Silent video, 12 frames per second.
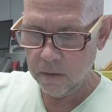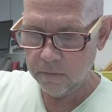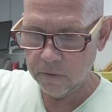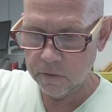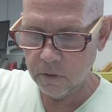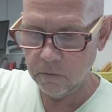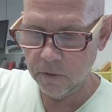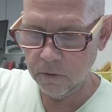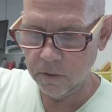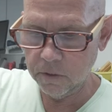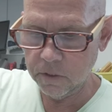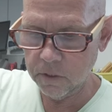So we're
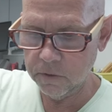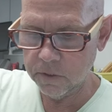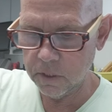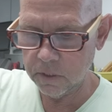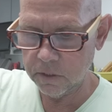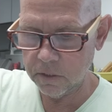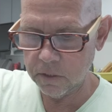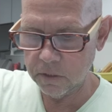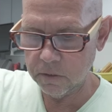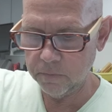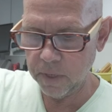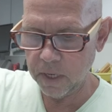doing 2
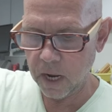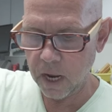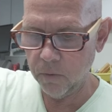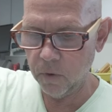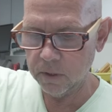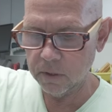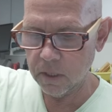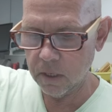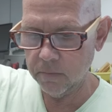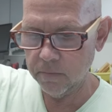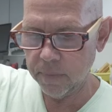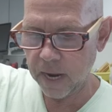6s, but I want
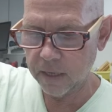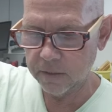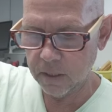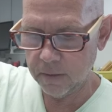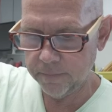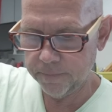them backed up.